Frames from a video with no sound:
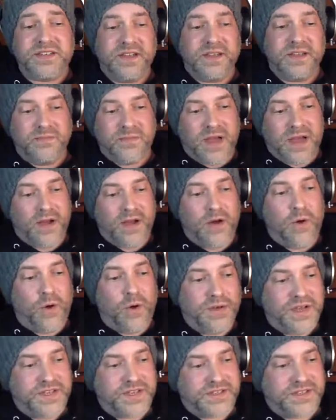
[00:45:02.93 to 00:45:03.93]
and then my
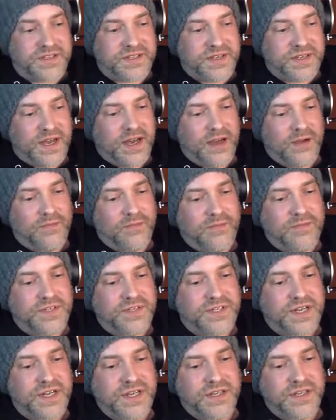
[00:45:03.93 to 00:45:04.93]
oldest,
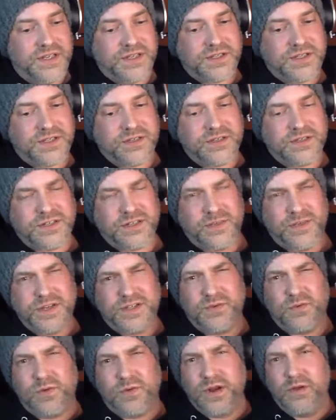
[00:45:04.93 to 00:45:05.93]
she'll be
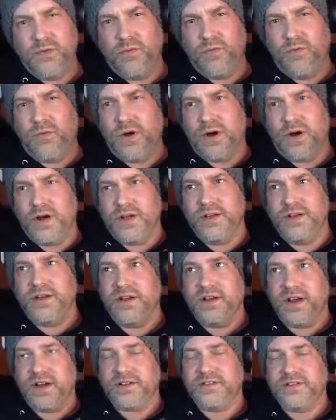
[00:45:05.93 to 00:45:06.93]
21
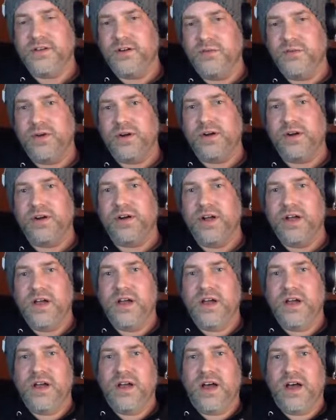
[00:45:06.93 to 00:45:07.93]
in October.
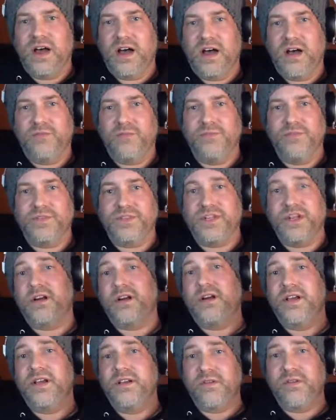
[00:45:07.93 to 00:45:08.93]
She
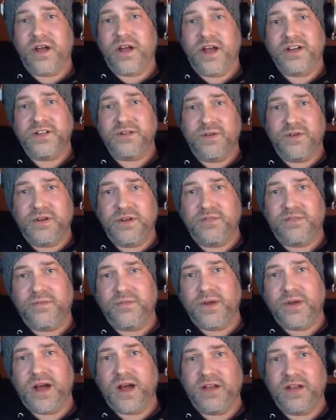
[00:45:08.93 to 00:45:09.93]
already graduated from
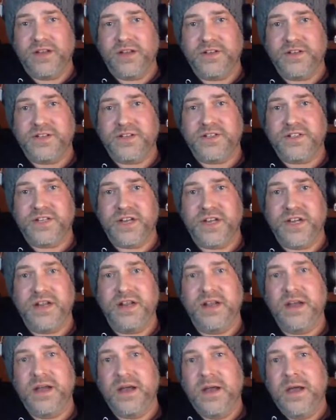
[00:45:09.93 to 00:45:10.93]
college.
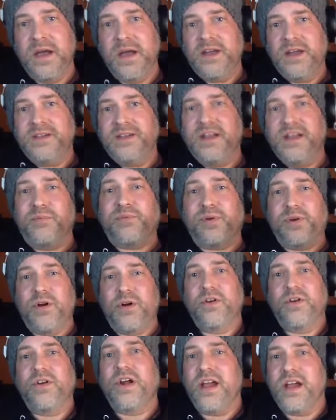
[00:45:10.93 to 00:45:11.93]
She did a
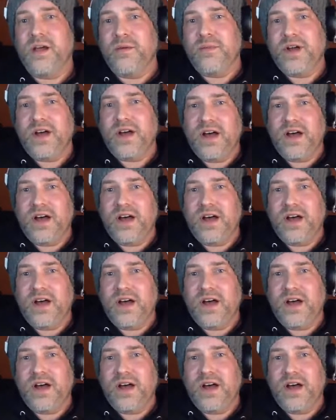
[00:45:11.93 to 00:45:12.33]
program